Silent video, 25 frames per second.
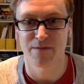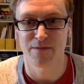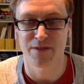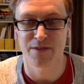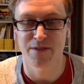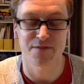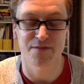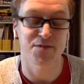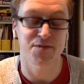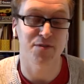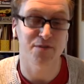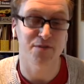
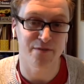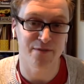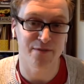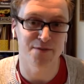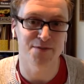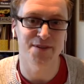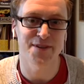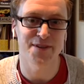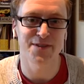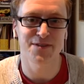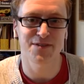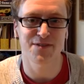because of dog
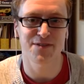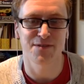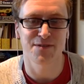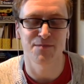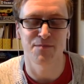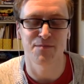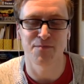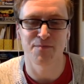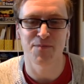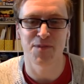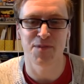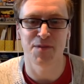fooding,
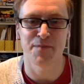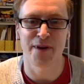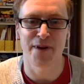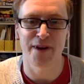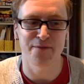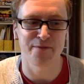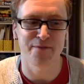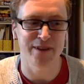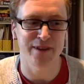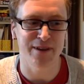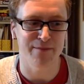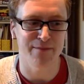the, the
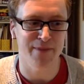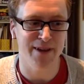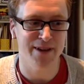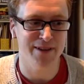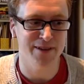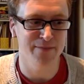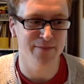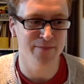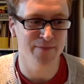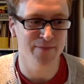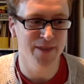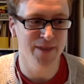better we can
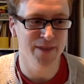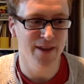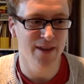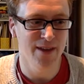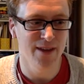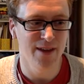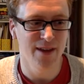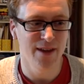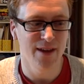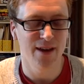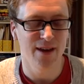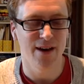make them.
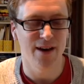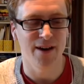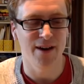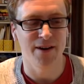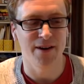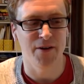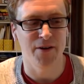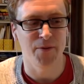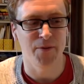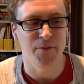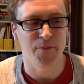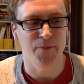
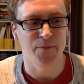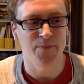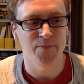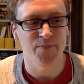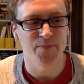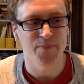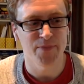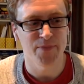Um,